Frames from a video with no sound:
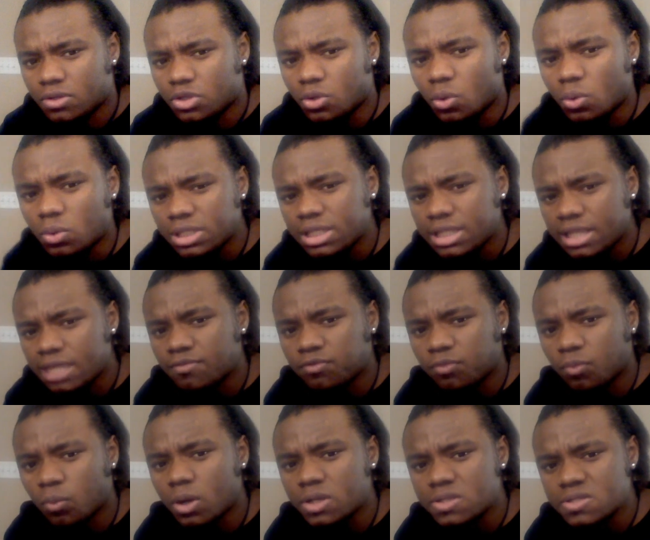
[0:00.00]
You only live
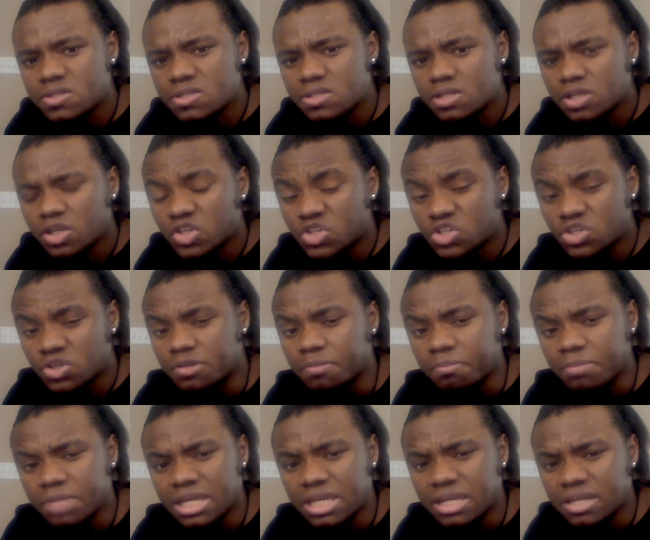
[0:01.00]
once should
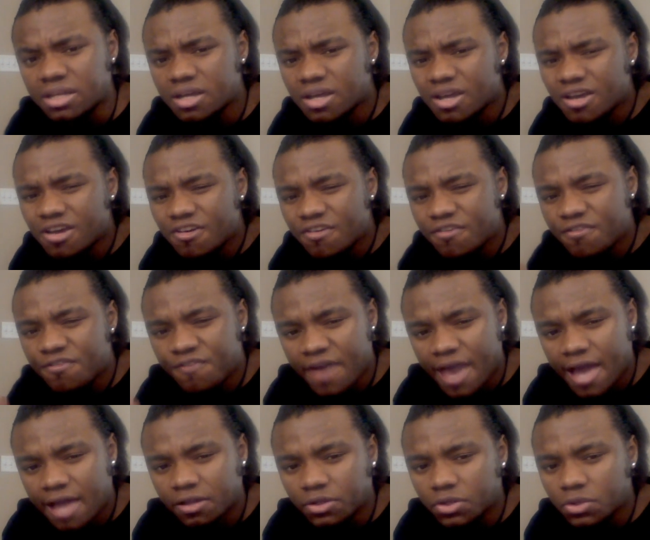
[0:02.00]
mean
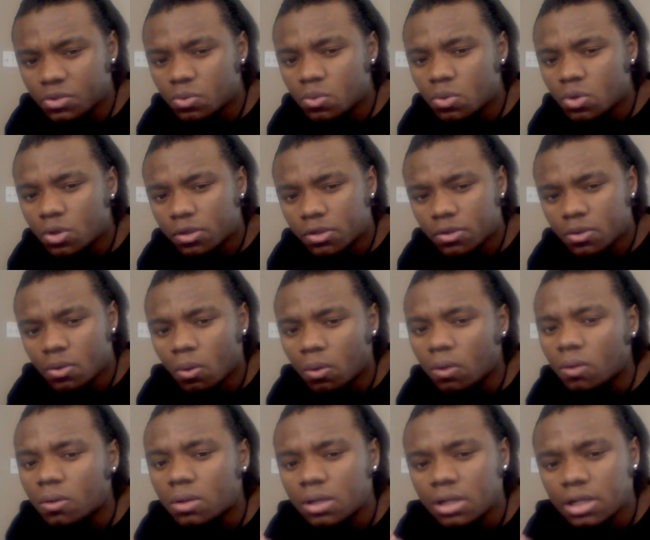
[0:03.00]
value
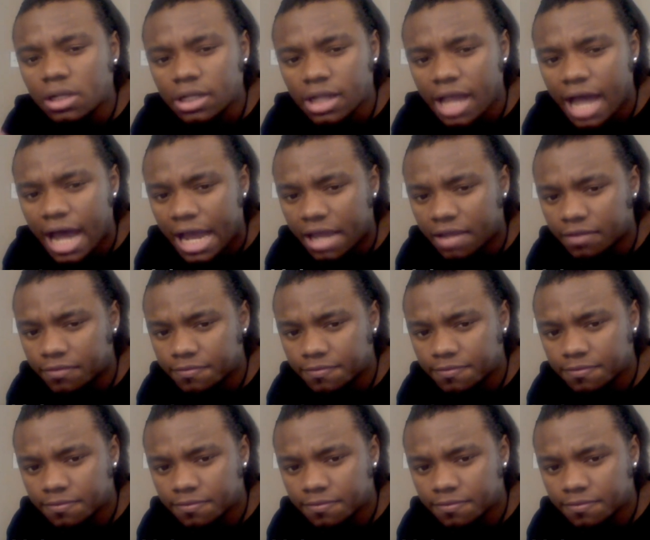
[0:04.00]
your life.